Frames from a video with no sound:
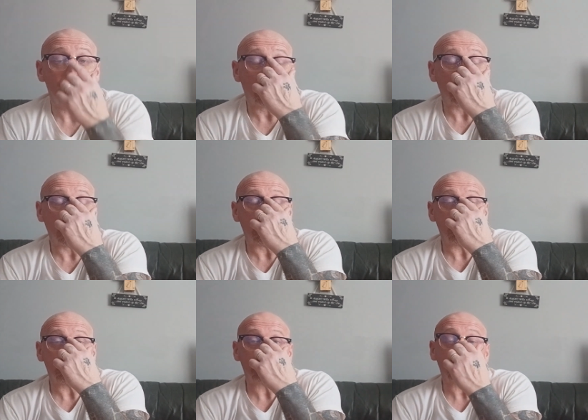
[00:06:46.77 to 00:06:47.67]

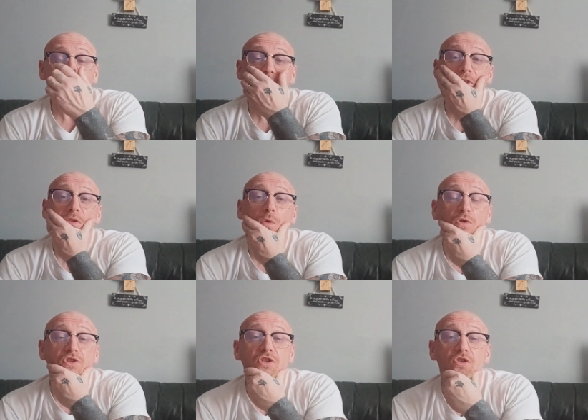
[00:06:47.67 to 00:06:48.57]
But this whole
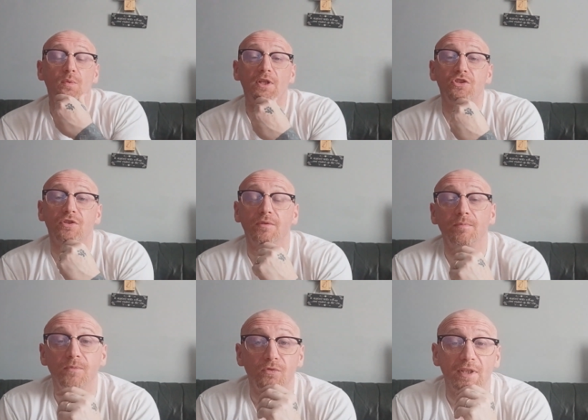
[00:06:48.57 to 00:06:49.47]
situation
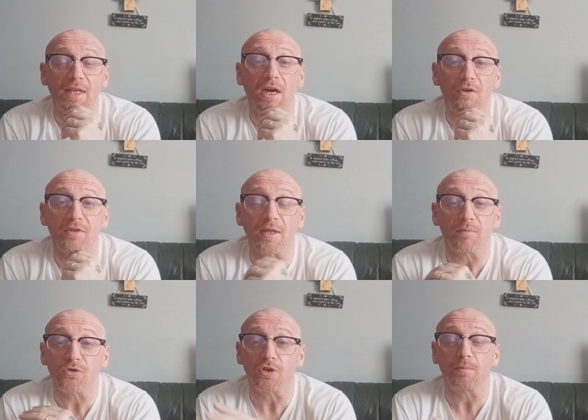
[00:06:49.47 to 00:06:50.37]
regarding
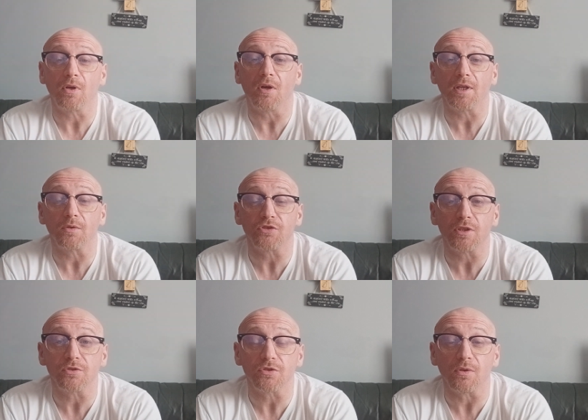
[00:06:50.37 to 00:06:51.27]
them should have been called out
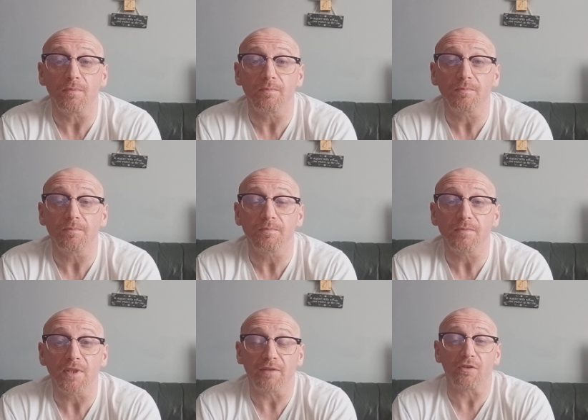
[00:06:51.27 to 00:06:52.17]
years ago.
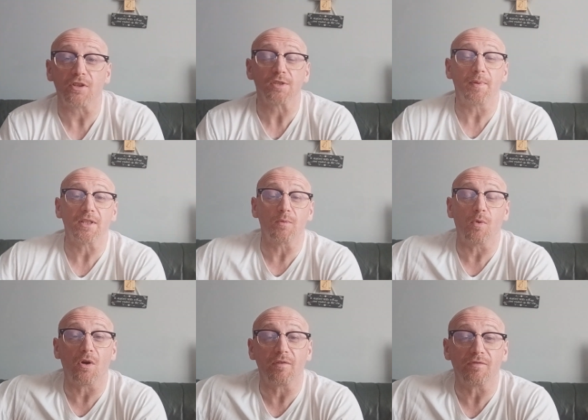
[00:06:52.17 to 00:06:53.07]
If you're expecting
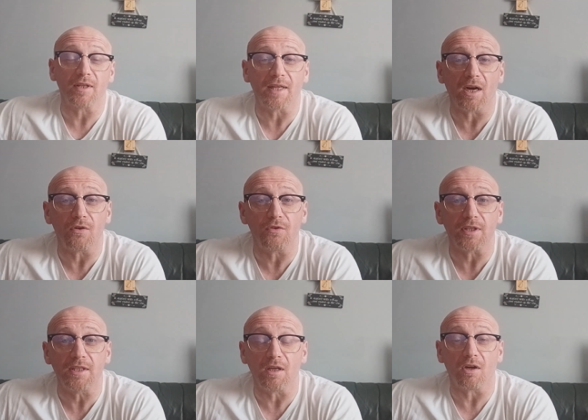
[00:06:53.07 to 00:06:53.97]
water for
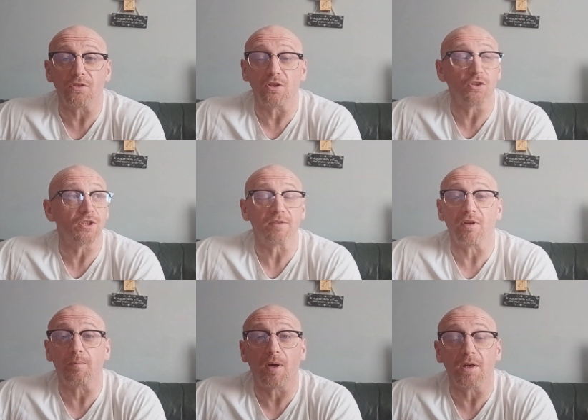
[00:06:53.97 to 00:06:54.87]
Gardaí or the likes of
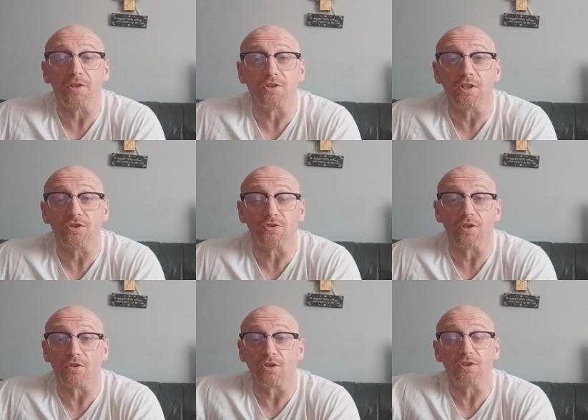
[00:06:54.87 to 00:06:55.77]
our politicians
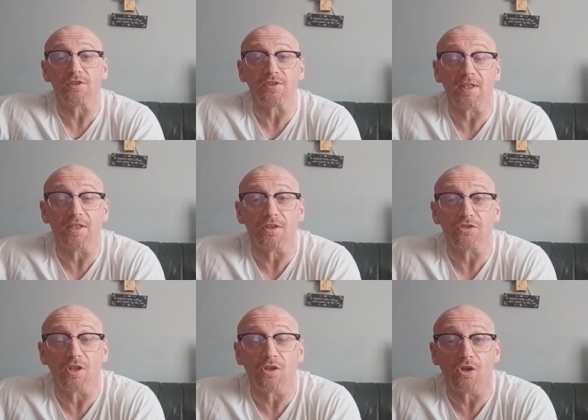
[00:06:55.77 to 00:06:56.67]
or the likes of Senator
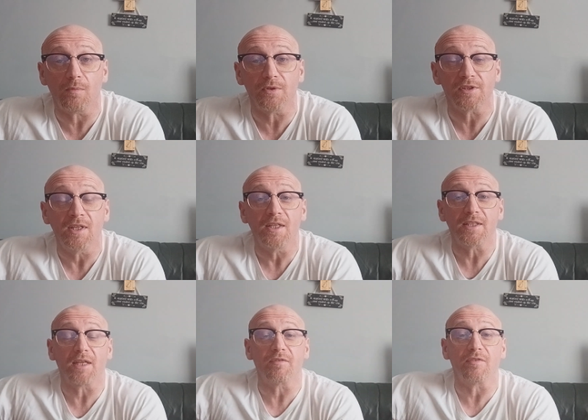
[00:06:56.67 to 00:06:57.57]
John Cummins
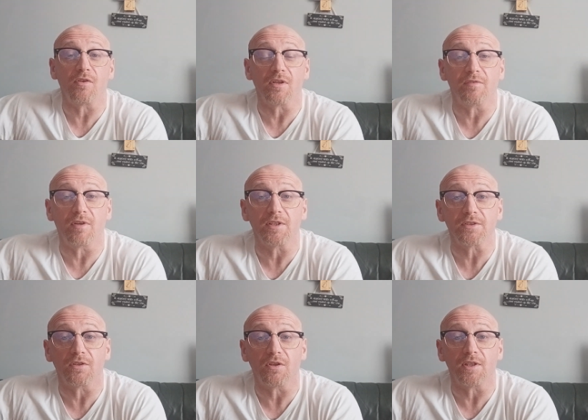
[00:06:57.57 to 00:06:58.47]
to have a fucking
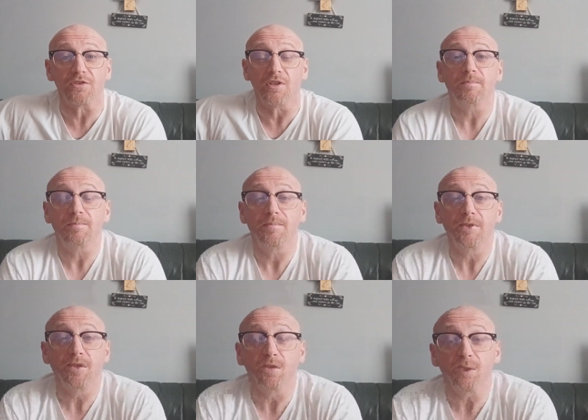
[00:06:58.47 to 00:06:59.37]
voice in all this,
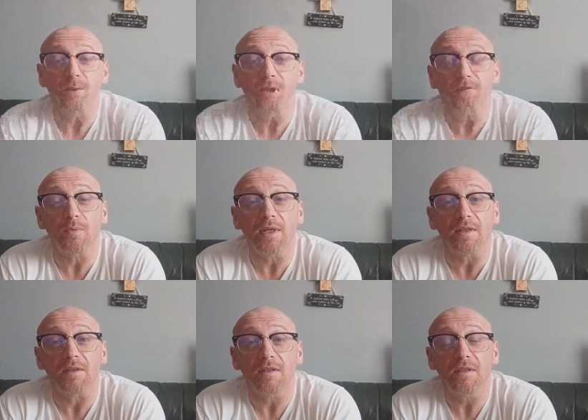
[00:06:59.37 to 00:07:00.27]
you're going to be left
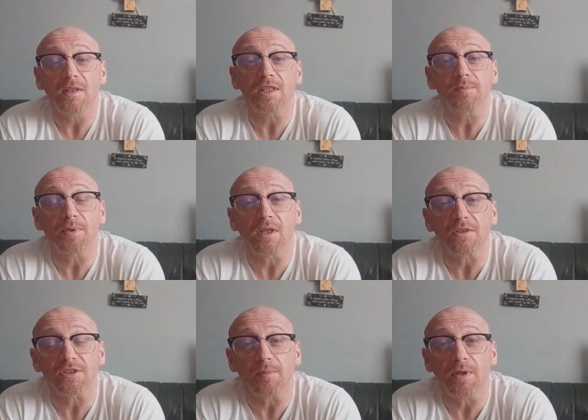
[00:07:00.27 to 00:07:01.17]
waiting. Let's be
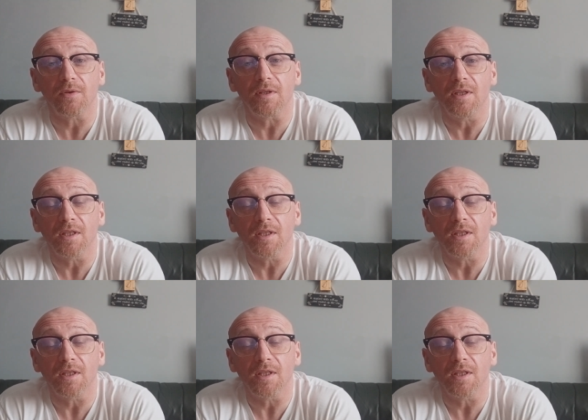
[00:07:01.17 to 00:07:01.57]
honest about it.